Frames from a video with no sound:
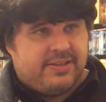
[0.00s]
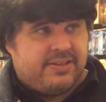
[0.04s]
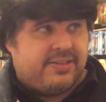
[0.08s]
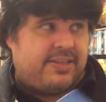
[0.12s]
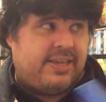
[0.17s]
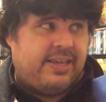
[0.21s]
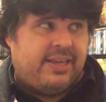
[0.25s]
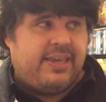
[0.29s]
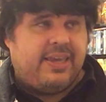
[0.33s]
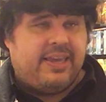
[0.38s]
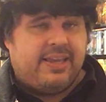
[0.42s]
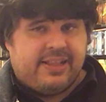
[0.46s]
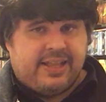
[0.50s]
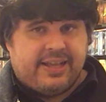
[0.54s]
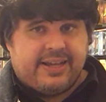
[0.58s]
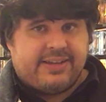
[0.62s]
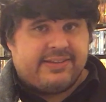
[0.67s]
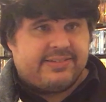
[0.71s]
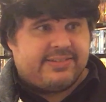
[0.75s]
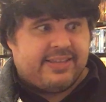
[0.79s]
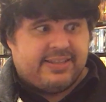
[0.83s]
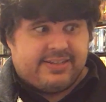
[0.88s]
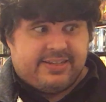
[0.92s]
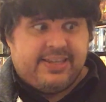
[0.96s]
Kiki, like I
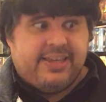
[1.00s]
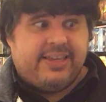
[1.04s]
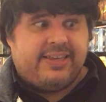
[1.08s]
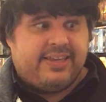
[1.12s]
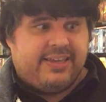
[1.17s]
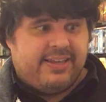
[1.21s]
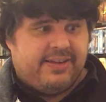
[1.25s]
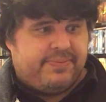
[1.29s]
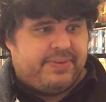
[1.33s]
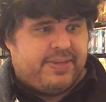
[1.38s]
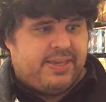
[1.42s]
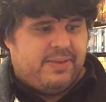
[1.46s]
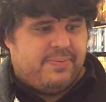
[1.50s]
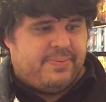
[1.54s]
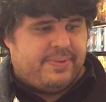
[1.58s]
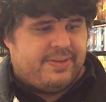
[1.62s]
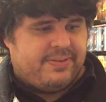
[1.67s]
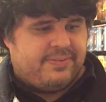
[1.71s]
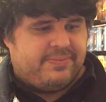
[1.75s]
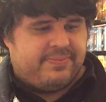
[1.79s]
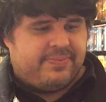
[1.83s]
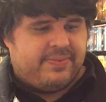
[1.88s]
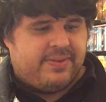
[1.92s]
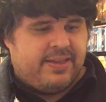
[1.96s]
said, Kiki I'm
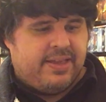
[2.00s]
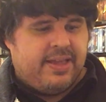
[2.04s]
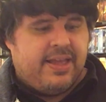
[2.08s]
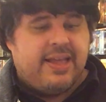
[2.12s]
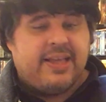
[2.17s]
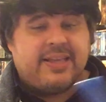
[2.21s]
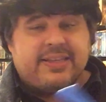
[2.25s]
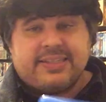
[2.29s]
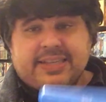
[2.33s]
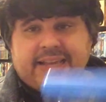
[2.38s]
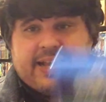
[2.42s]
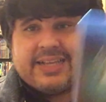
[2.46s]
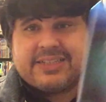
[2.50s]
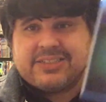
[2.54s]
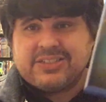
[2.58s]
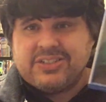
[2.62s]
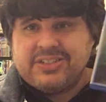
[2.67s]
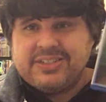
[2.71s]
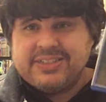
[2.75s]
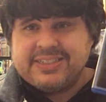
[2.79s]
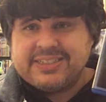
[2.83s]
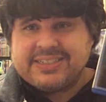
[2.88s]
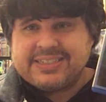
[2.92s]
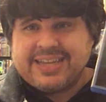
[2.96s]
keeping.
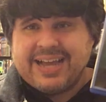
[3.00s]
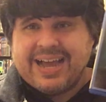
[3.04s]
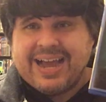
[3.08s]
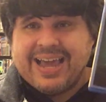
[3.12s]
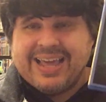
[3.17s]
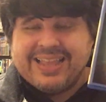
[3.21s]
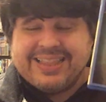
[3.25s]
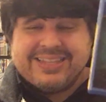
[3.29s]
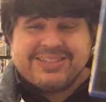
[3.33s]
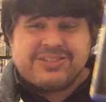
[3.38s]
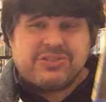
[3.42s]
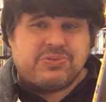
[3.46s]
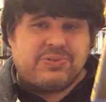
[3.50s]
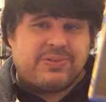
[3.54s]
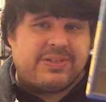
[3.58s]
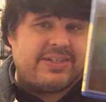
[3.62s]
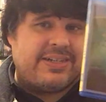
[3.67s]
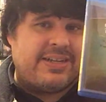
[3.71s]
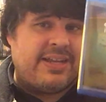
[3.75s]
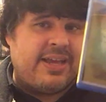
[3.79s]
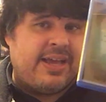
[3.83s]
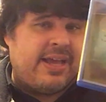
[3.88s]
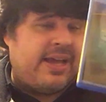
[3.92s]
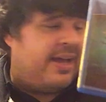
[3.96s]
Castle in the Sky. This
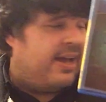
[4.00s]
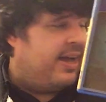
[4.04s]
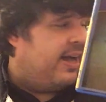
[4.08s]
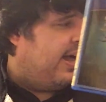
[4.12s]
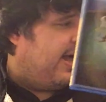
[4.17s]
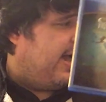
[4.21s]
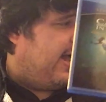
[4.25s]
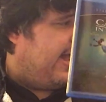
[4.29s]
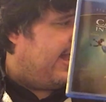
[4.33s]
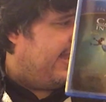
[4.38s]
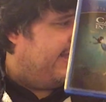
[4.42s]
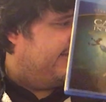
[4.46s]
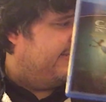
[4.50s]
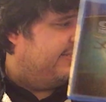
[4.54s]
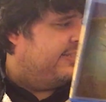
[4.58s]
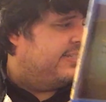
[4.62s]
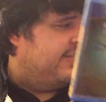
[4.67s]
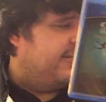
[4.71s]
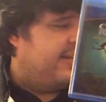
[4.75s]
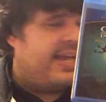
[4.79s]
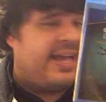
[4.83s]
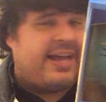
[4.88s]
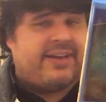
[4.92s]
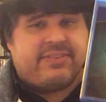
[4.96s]
one I
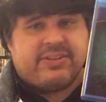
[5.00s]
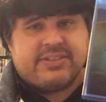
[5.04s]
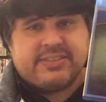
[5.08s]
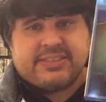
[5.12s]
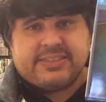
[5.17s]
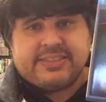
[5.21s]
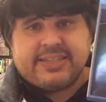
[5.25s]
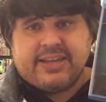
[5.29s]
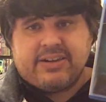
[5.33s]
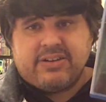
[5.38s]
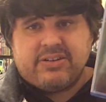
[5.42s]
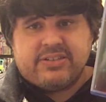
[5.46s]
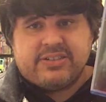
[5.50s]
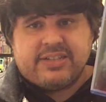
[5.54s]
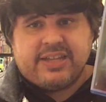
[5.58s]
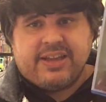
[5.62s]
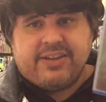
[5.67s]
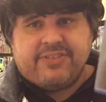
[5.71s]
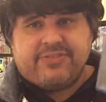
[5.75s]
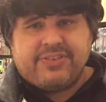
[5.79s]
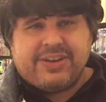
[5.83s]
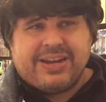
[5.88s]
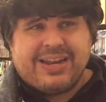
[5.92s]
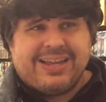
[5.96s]
did have on standard
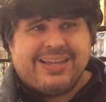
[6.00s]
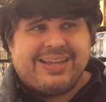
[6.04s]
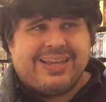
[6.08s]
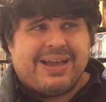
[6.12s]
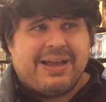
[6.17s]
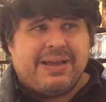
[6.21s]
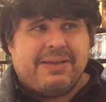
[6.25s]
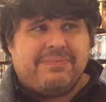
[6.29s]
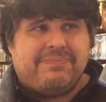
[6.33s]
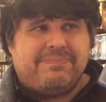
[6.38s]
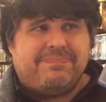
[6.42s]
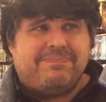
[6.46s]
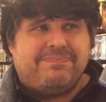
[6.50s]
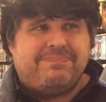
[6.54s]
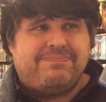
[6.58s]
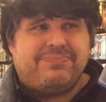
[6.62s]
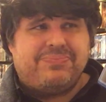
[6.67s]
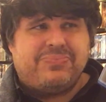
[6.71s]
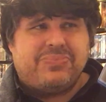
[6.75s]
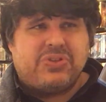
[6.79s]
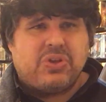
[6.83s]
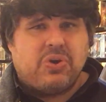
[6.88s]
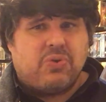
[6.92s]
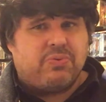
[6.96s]
def, and I
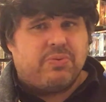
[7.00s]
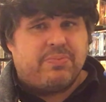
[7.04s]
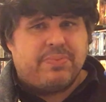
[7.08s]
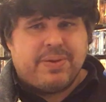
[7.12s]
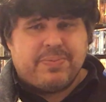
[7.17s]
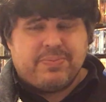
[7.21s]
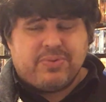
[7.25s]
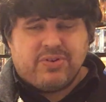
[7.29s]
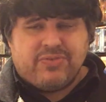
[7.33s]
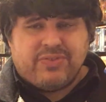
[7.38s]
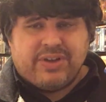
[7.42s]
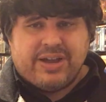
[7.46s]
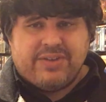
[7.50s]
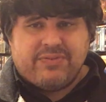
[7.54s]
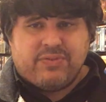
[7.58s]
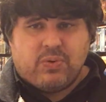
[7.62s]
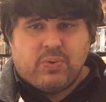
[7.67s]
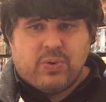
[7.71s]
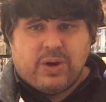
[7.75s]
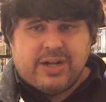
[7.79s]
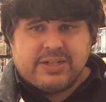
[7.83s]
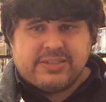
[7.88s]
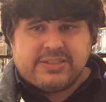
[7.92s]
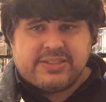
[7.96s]
don't remember if I ever
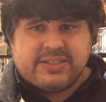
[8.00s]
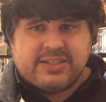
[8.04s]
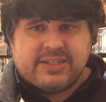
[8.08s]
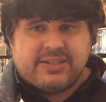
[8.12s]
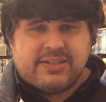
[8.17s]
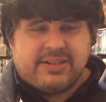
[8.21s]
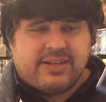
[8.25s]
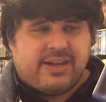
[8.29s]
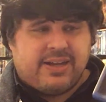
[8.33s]
watched it.